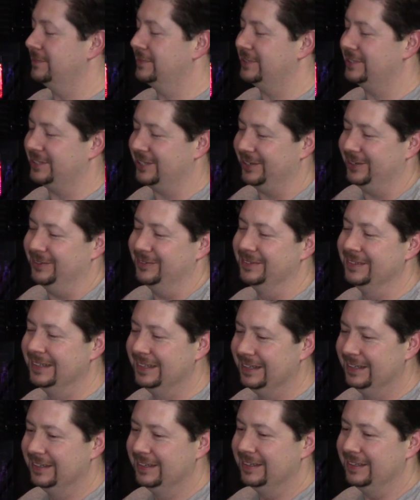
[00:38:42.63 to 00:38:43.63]
So
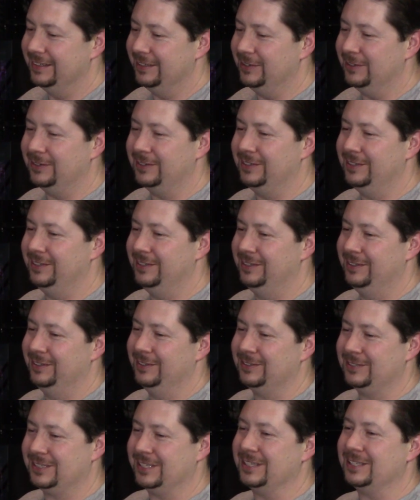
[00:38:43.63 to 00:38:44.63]

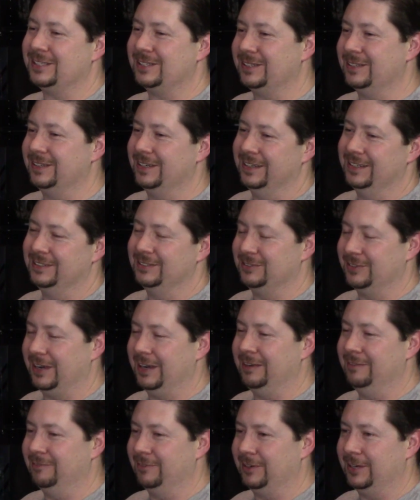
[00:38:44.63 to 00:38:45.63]
your sister and
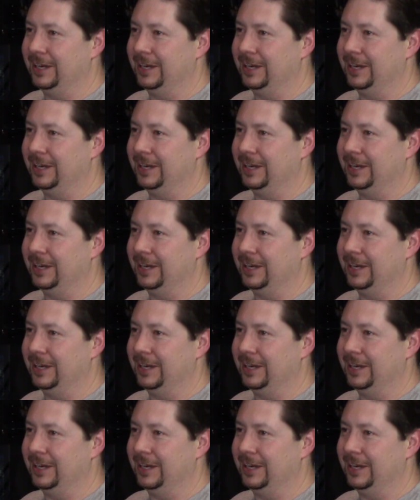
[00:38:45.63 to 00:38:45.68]
Drayden were